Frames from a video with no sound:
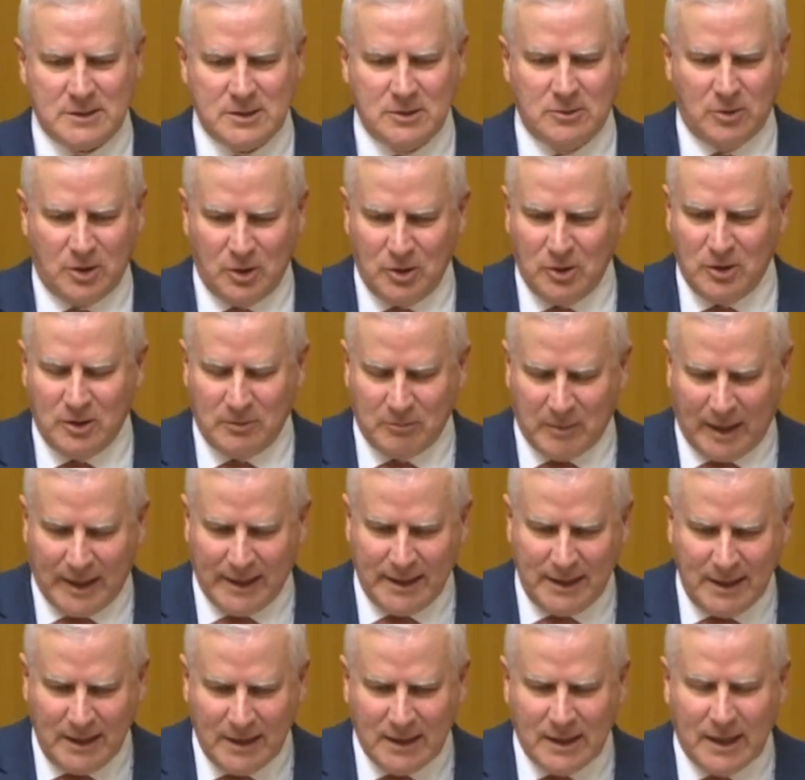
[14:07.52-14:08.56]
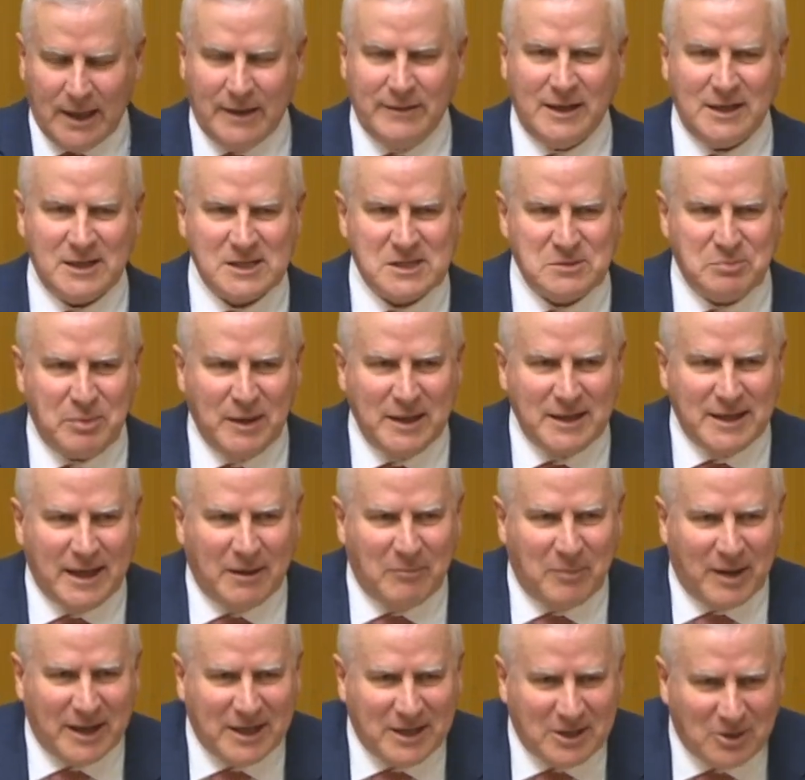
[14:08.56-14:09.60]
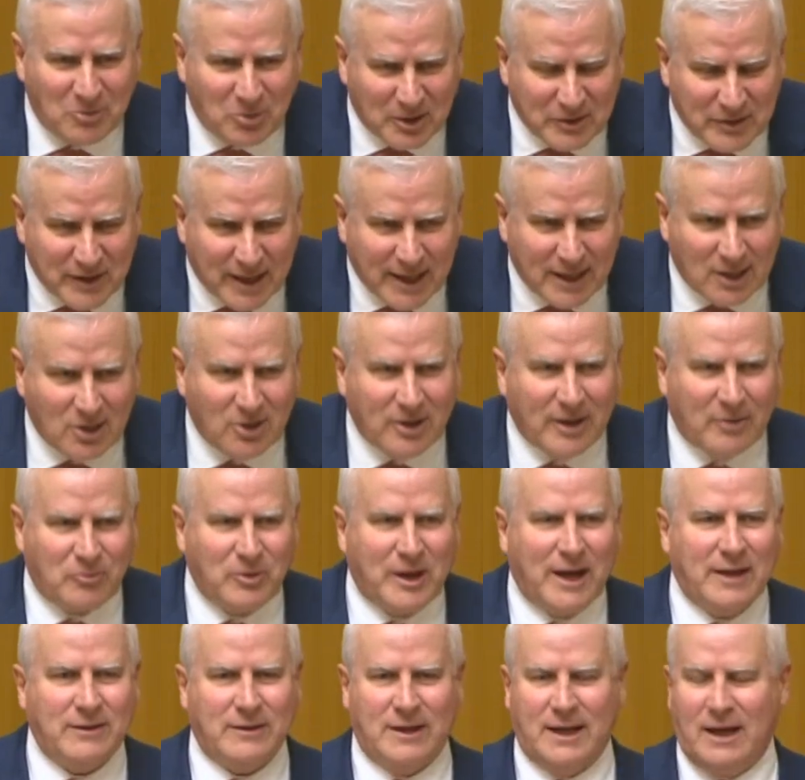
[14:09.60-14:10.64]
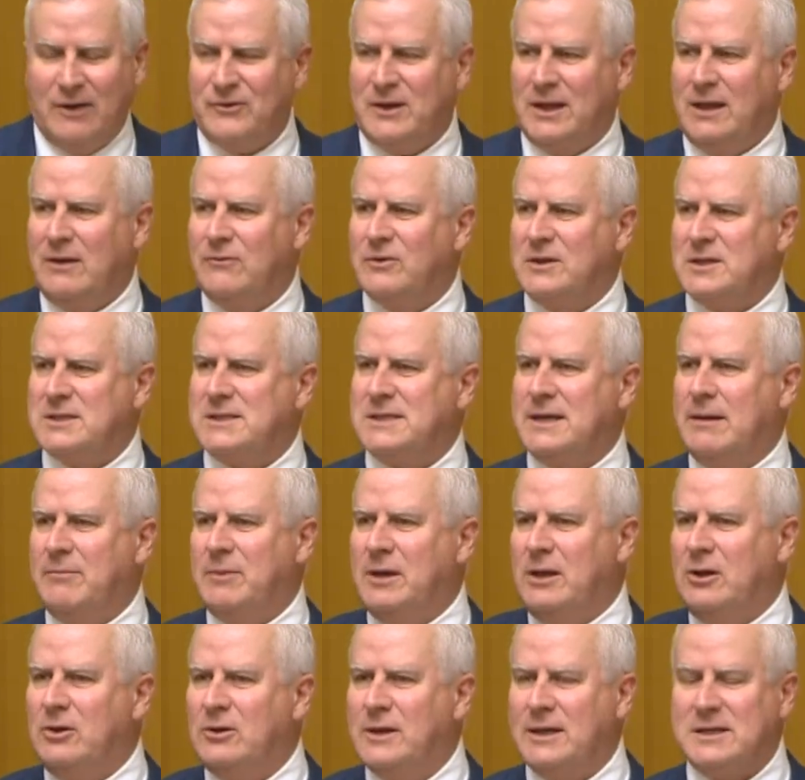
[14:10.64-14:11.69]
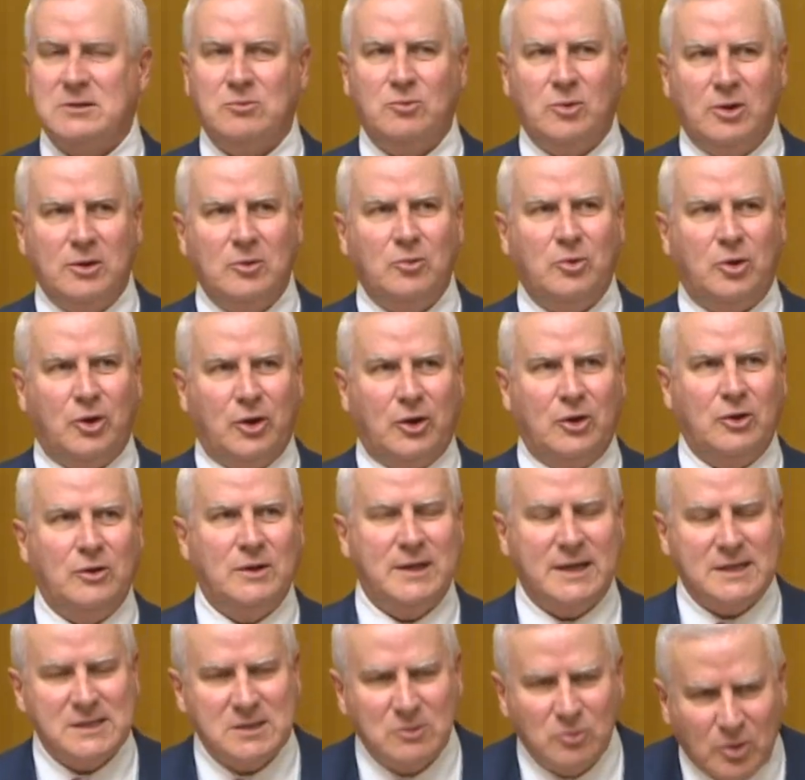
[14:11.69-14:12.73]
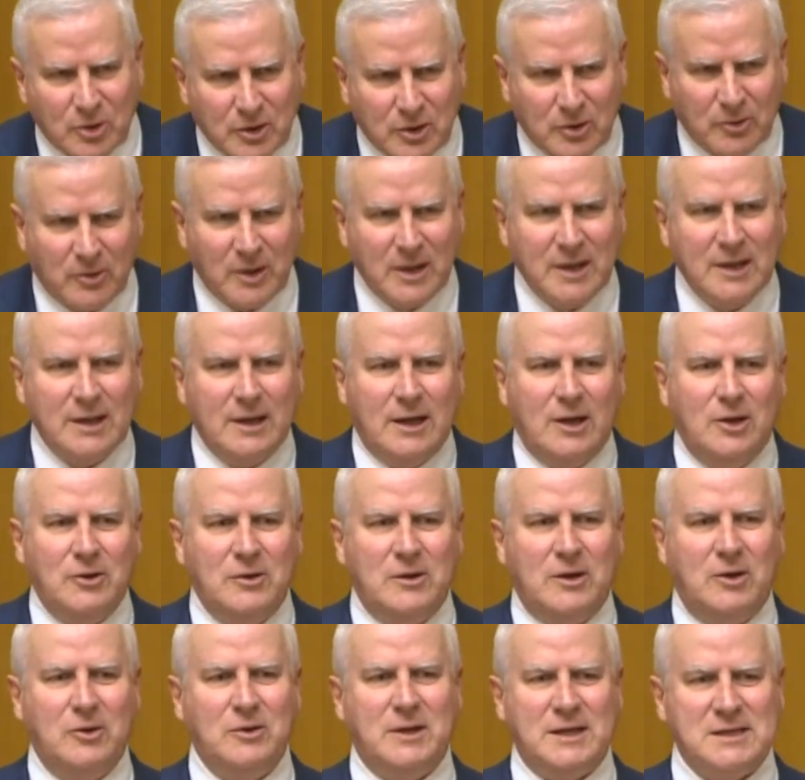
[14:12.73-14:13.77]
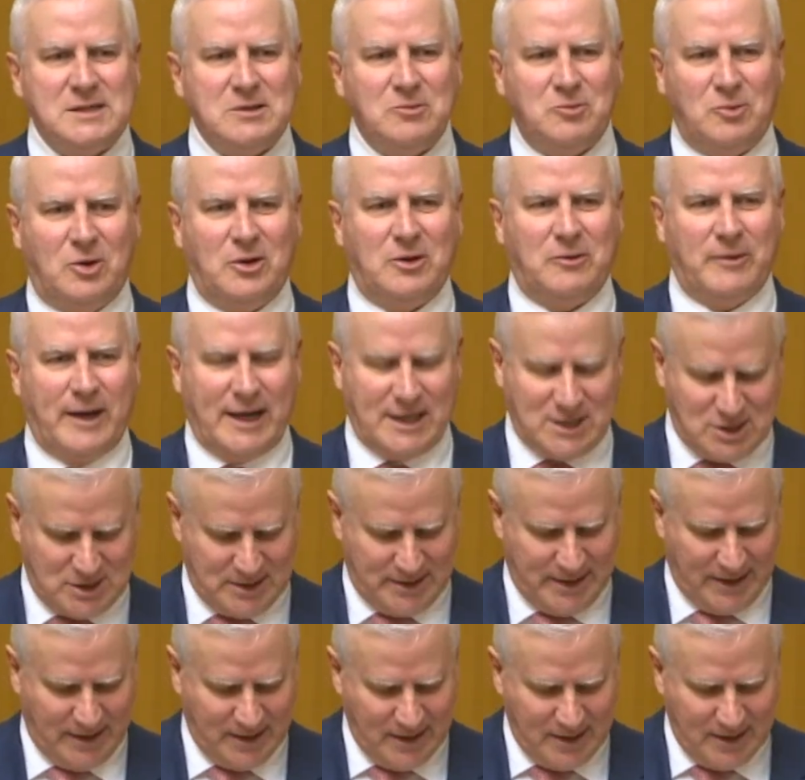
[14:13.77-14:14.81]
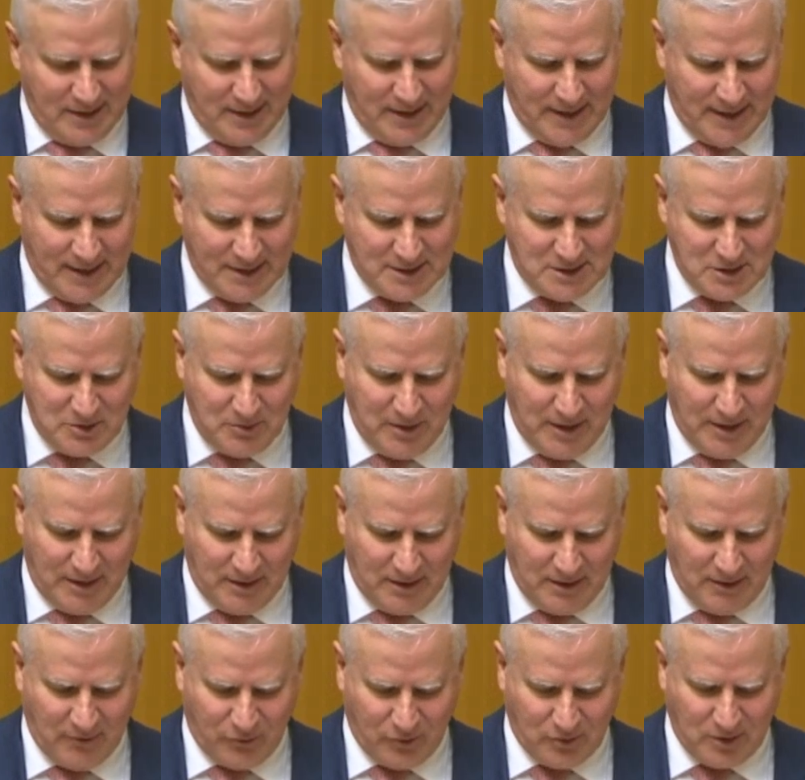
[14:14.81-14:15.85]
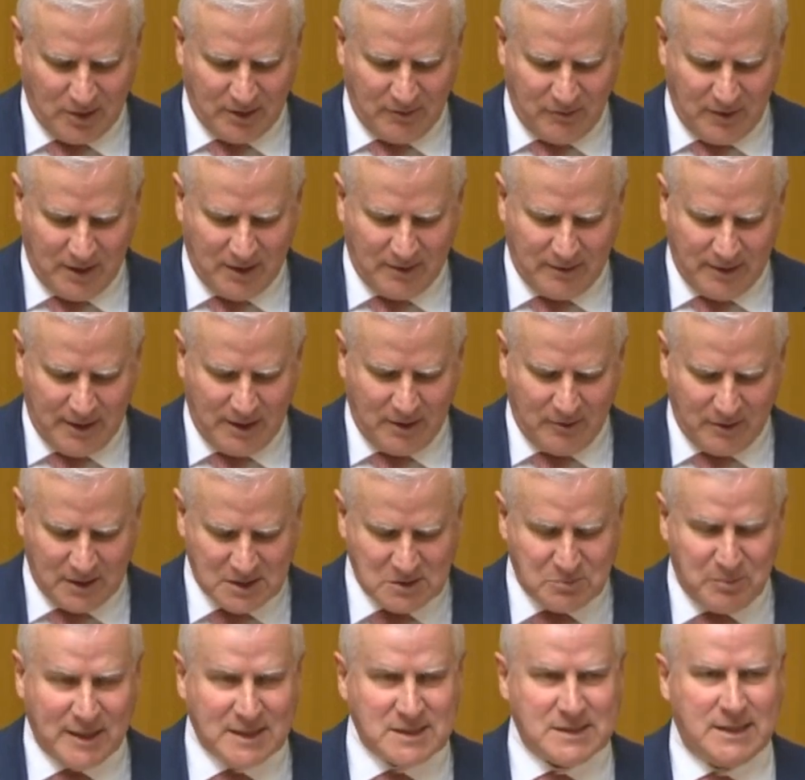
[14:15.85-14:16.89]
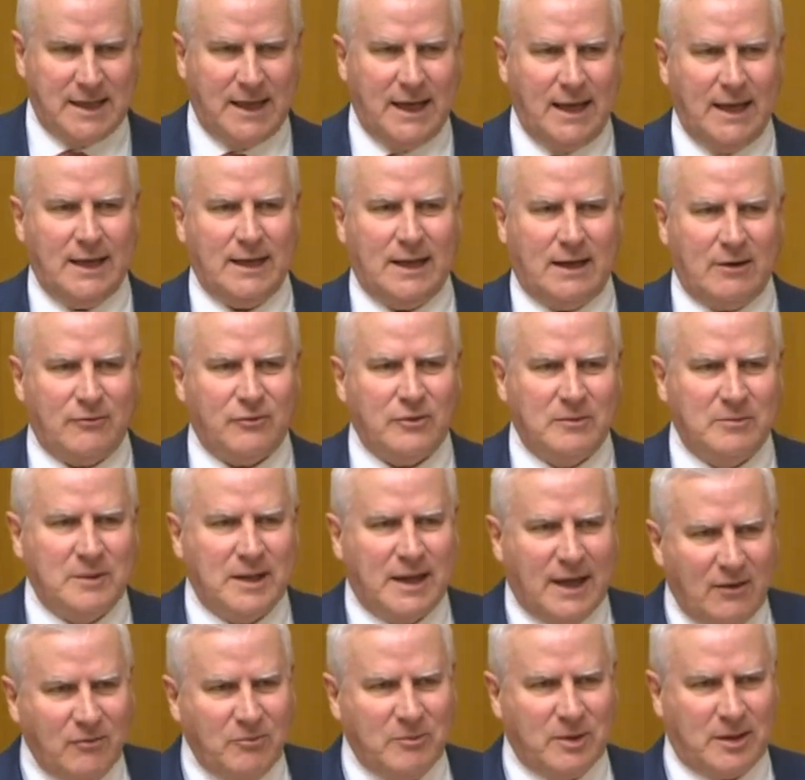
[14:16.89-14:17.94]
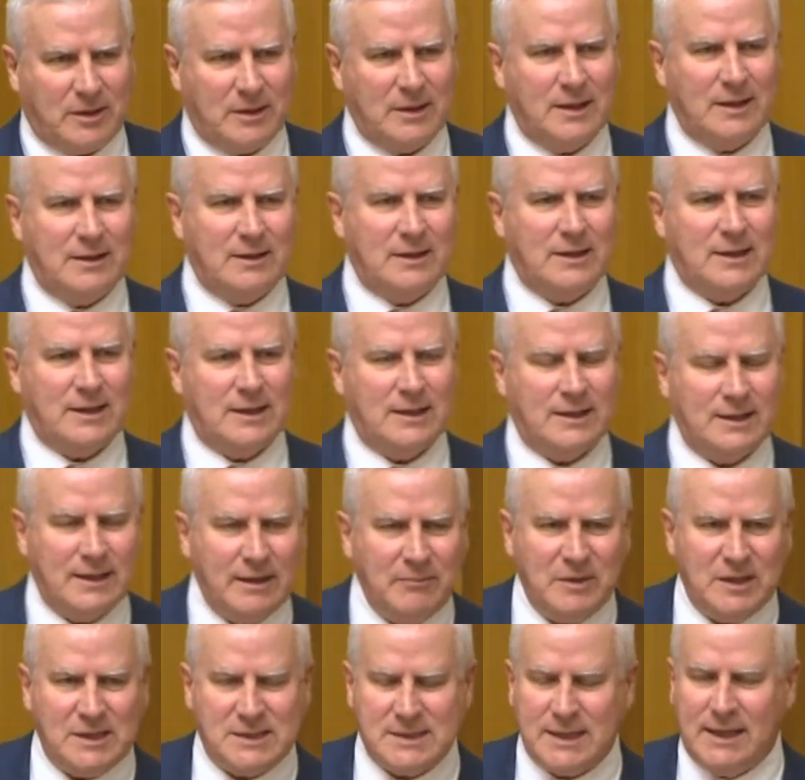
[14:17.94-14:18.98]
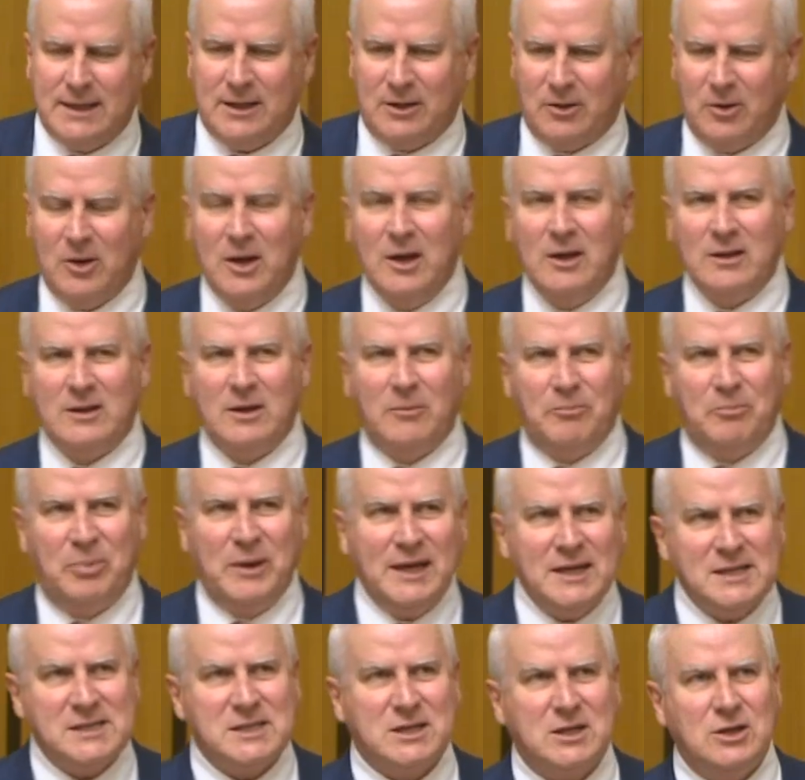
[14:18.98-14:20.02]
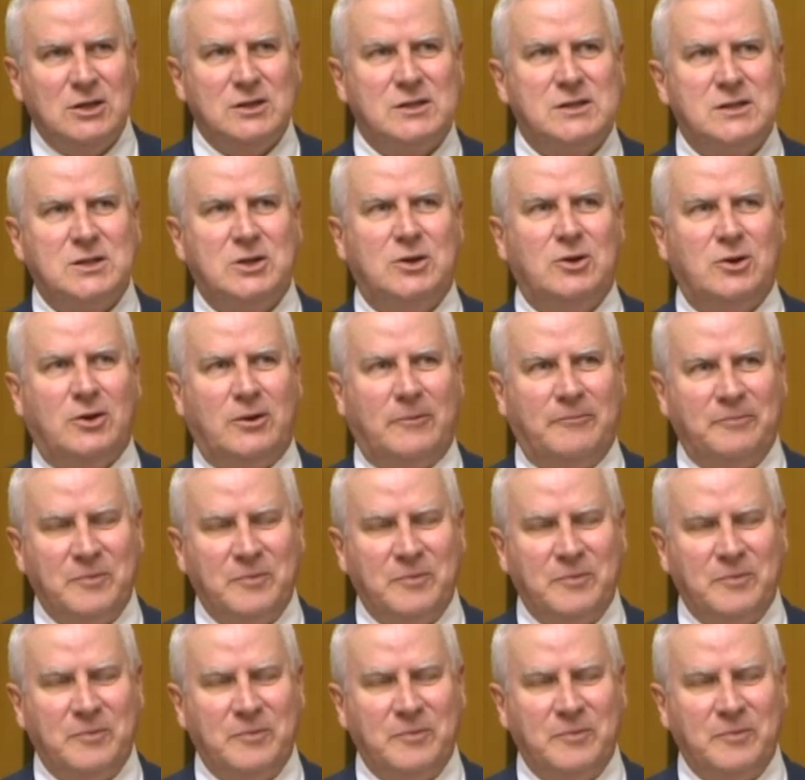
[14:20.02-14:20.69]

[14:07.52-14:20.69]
earn money and then to spend that money on what they like, rather than have to give it to somebody who doesn't want to work, who doesn't want to actually do anything for a living, and then who expects to hand out from the government. And let me tell you, the biggest concern